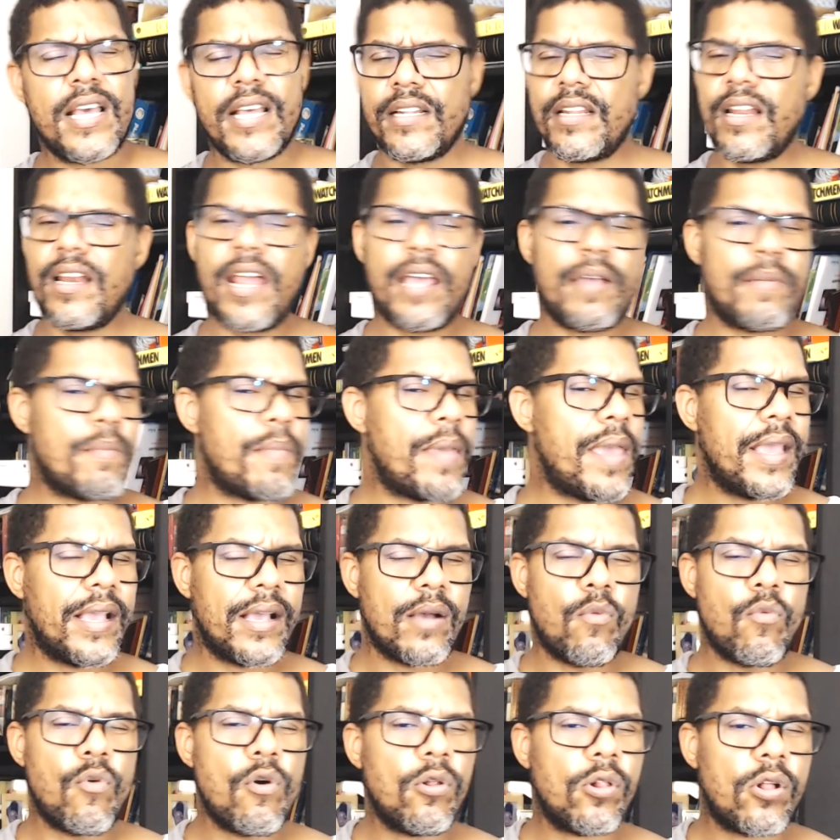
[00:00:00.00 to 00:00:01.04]
They're like
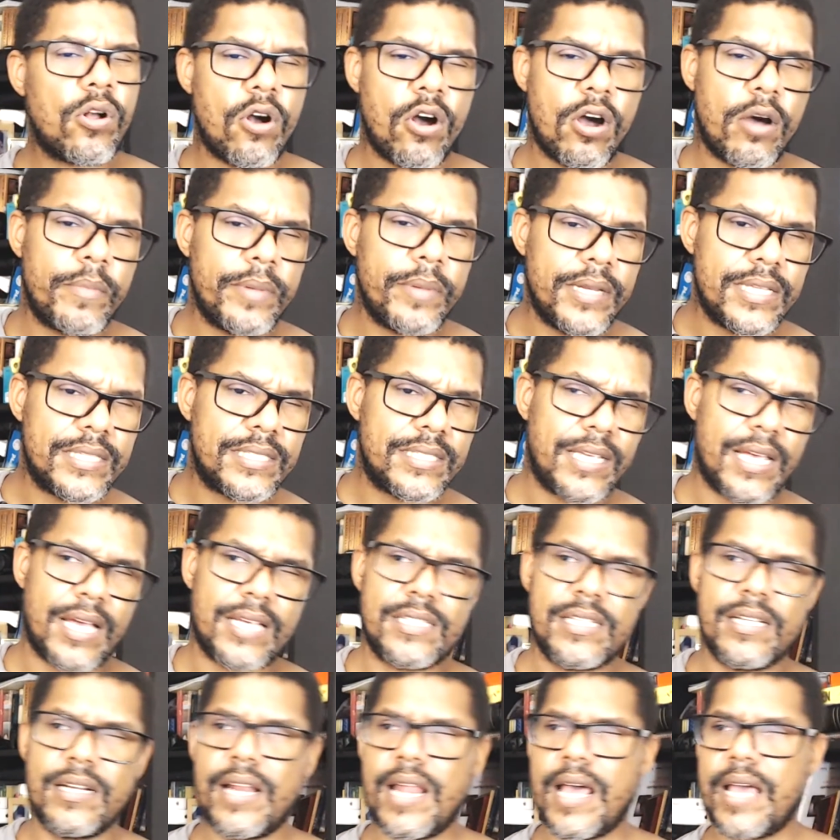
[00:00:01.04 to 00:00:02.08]
making world comedy
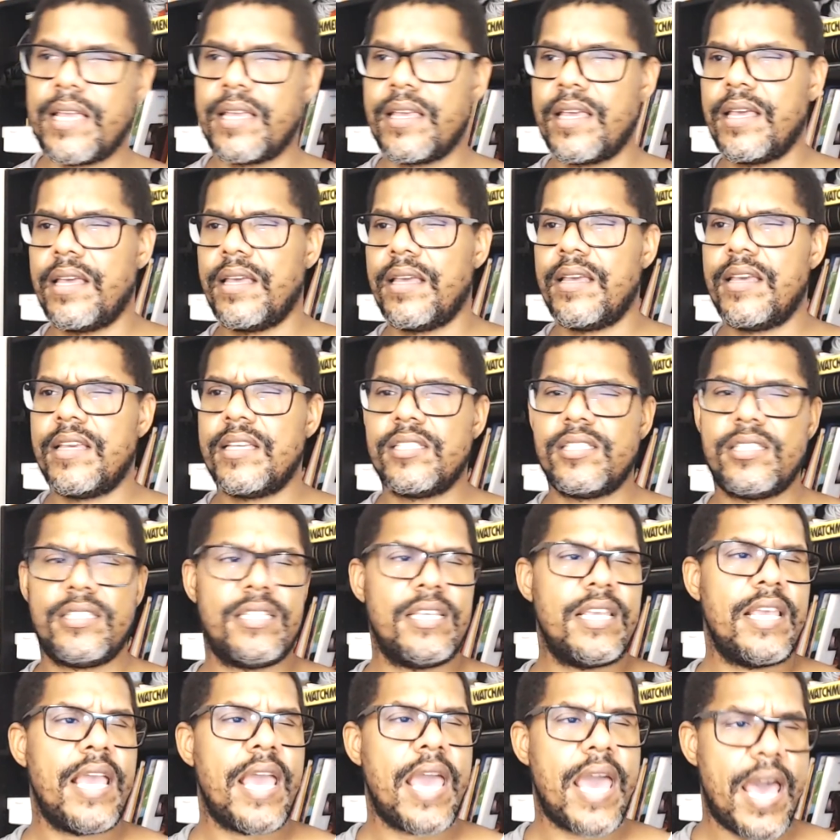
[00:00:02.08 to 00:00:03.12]
sketch. And like,
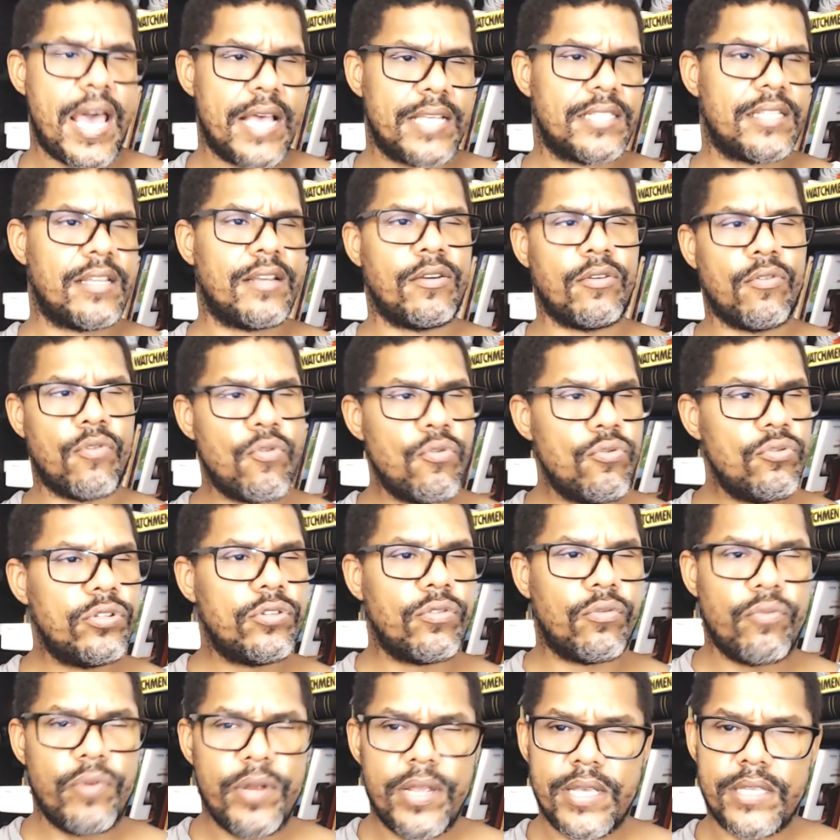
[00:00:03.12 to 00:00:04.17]
she has a good
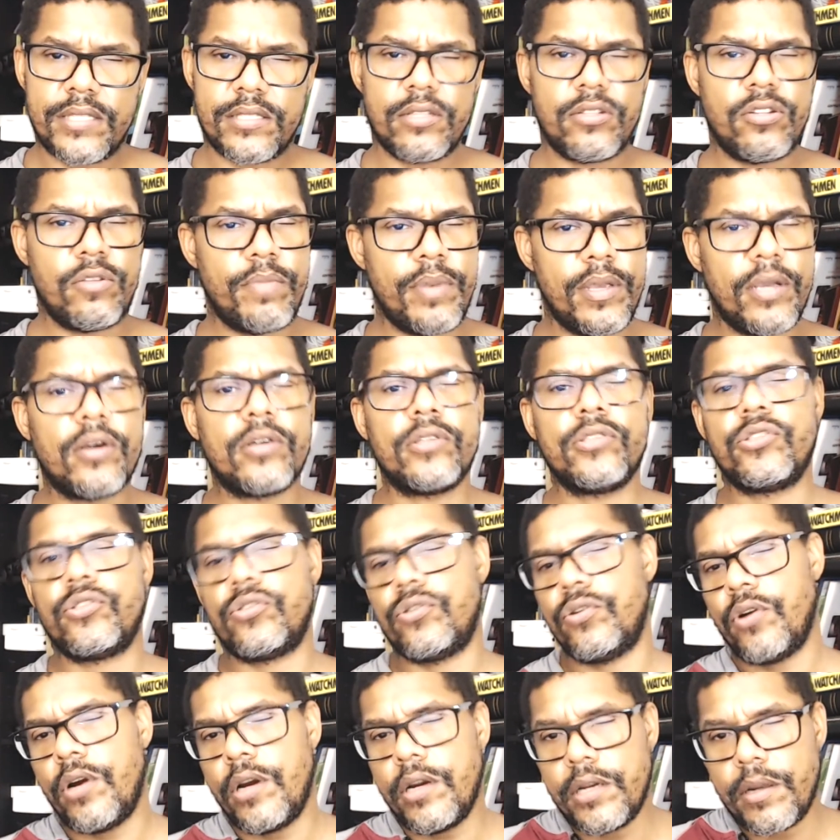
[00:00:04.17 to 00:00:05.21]
reason to be
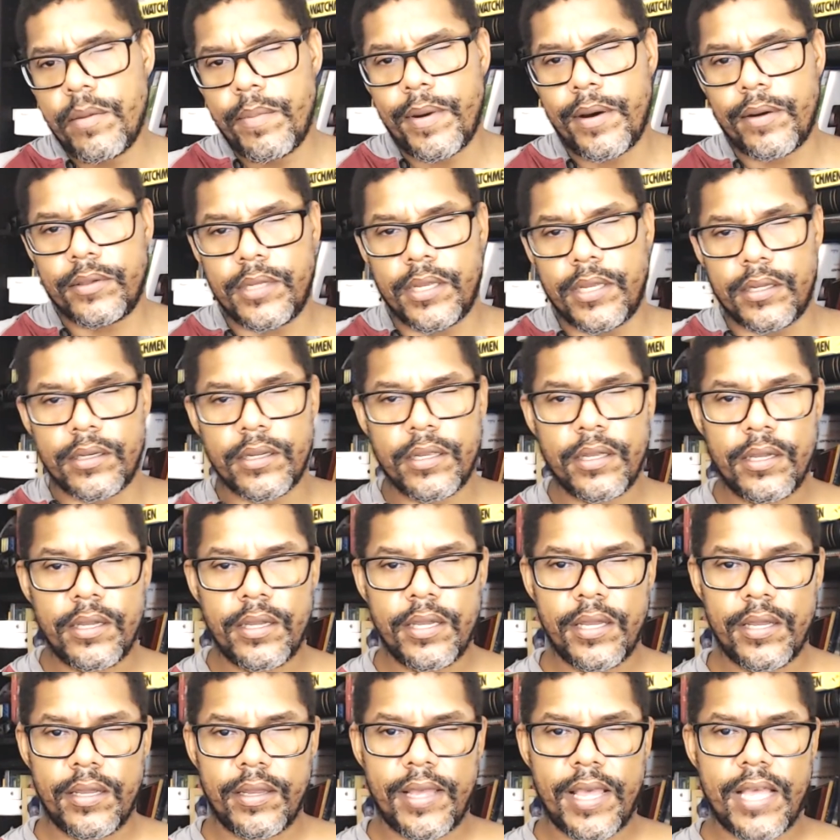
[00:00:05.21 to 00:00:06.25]
concerned about it.
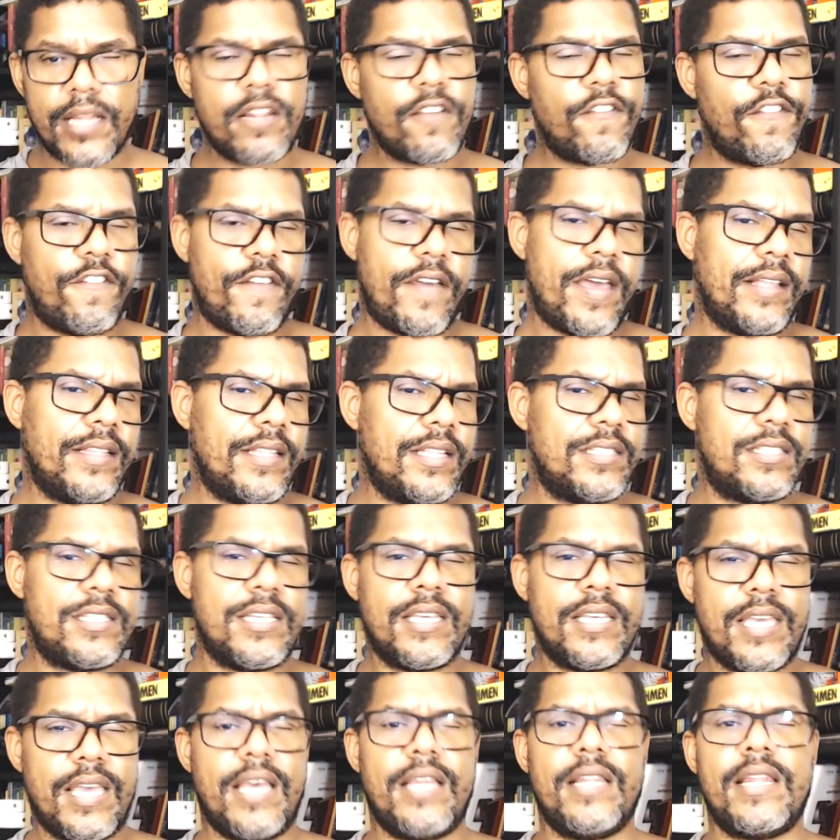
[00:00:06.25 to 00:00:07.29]
And the fact that she
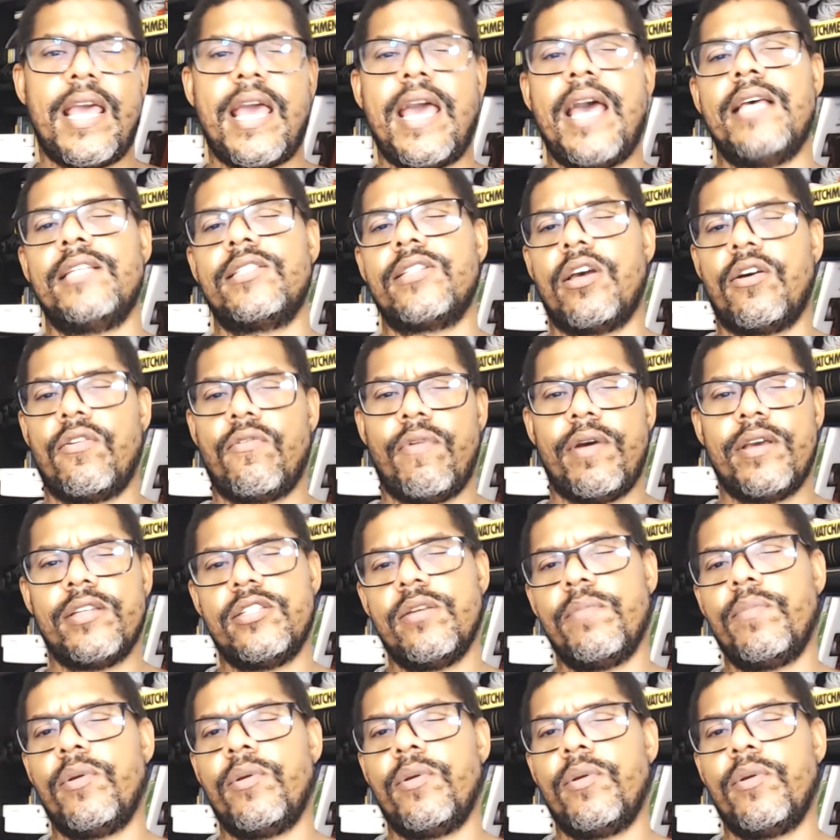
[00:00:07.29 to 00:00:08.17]
can't ask a question